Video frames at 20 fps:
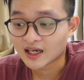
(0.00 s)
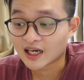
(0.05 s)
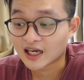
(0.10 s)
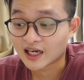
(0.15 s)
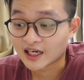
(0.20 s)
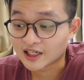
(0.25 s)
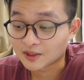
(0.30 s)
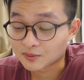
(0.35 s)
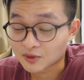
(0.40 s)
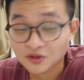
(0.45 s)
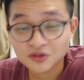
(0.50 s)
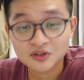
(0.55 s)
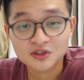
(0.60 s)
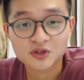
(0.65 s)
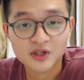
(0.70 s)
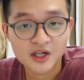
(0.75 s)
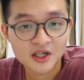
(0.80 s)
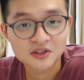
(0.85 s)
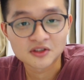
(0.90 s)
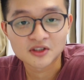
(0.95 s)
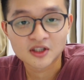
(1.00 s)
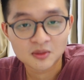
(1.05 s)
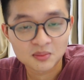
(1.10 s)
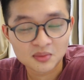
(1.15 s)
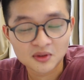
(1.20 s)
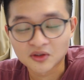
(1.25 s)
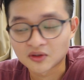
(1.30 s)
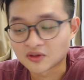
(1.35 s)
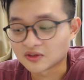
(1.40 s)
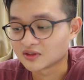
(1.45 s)
I am also trying to
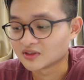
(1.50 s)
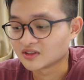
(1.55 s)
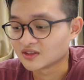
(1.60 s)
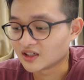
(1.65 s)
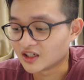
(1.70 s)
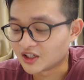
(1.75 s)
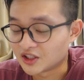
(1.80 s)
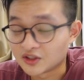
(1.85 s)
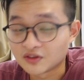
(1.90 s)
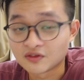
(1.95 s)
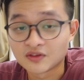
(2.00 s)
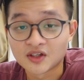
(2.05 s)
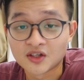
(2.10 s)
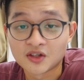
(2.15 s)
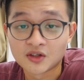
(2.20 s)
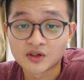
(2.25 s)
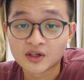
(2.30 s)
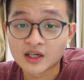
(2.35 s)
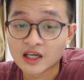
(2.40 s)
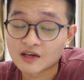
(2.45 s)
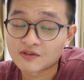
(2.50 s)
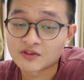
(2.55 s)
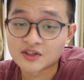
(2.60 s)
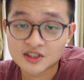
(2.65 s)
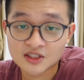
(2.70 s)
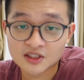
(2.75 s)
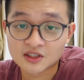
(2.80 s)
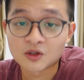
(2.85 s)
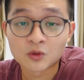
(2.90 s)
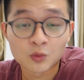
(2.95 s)
upload a new video every
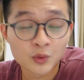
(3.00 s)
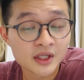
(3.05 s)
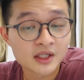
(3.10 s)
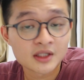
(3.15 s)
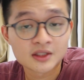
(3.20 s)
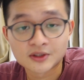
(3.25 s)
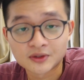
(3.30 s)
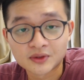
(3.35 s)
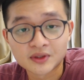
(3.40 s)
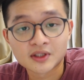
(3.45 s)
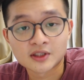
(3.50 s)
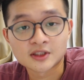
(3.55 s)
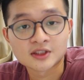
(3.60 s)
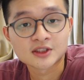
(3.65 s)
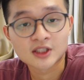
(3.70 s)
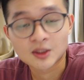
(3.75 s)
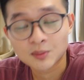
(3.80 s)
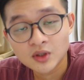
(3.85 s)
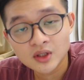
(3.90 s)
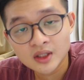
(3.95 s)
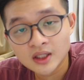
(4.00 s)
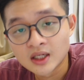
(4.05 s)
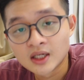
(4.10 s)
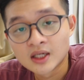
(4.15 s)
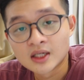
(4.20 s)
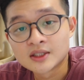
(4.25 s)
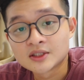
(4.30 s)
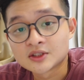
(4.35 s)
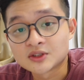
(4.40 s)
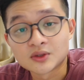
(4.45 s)
single week during the summer,
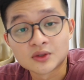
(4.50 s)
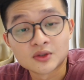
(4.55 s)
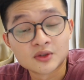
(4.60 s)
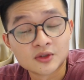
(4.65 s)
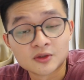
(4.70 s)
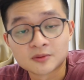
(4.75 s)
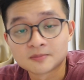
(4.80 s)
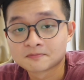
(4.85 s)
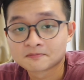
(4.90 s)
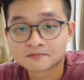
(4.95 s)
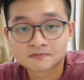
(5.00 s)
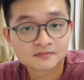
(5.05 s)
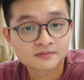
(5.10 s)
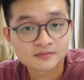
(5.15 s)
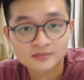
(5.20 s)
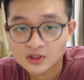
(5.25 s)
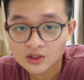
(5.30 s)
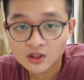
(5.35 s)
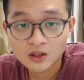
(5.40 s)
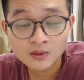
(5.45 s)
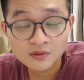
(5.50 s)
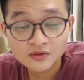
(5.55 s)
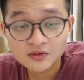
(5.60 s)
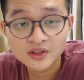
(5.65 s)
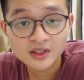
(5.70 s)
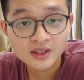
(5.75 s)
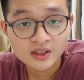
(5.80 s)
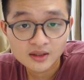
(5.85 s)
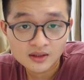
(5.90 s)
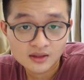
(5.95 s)
so
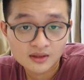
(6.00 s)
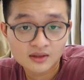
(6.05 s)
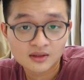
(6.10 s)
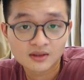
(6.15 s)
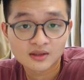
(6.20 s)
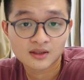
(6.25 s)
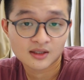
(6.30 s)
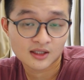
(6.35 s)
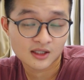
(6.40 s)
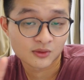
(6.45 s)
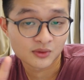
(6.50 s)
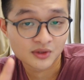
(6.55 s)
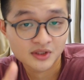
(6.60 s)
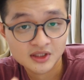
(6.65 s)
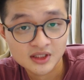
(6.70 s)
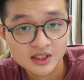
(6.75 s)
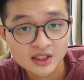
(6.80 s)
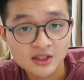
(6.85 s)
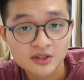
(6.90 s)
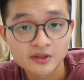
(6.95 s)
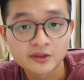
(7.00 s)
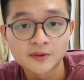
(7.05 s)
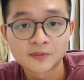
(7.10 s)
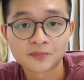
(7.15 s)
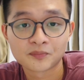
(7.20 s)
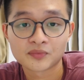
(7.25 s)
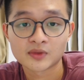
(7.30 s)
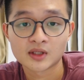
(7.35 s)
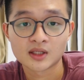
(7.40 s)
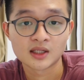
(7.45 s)
hopefully I will see you
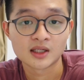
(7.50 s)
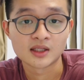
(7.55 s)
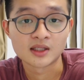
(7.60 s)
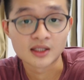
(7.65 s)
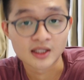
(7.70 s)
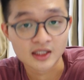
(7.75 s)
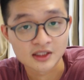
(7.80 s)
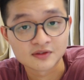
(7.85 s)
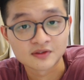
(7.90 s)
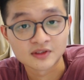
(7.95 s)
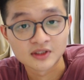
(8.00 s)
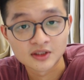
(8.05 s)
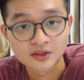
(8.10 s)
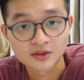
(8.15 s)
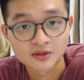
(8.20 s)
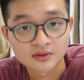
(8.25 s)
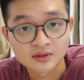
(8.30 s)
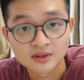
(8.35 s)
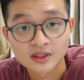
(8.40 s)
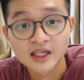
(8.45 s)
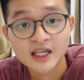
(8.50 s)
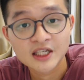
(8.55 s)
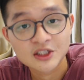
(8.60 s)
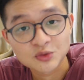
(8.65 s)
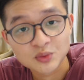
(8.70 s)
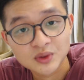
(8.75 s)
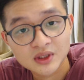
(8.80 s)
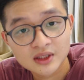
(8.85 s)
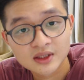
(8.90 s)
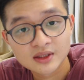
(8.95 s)
in the next video next
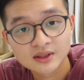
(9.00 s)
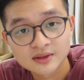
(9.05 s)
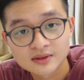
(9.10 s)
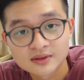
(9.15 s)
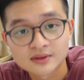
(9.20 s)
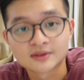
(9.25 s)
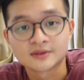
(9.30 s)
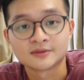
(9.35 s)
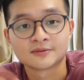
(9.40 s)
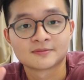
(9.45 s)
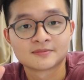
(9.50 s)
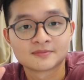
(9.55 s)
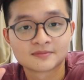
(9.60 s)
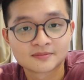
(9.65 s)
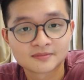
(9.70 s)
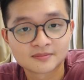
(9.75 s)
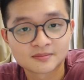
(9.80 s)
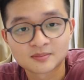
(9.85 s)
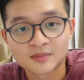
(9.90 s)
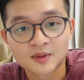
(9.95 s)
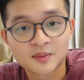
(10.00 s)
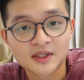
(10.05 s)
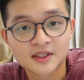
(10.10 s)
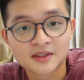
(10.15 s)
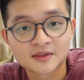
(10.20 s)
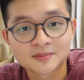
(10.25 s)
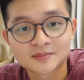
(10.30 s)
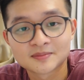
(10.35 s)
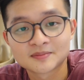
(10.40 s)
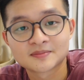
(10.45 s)
week. Bye
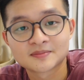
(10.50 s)
bye.